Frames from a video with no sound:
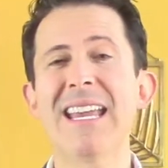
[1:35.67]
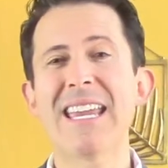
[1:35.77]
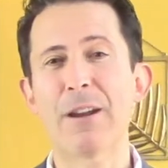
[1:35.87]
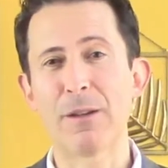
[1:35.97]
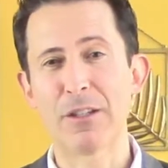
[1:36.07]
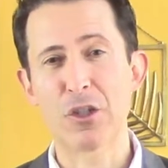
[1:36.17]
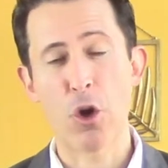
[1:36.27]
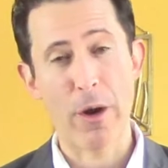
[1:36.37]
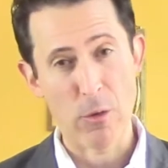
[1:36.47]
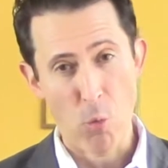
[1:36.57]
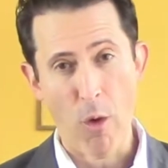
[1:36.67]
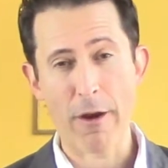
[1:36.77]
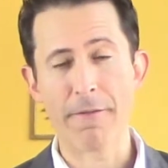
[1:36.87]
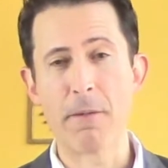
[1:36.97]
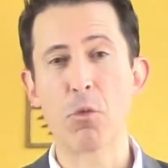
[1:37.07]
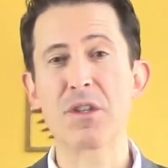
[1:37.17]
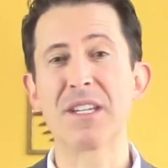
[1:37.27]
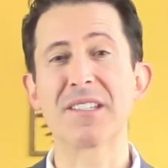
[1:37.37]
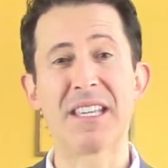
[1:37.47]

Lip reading: here in the show, and one of them, which is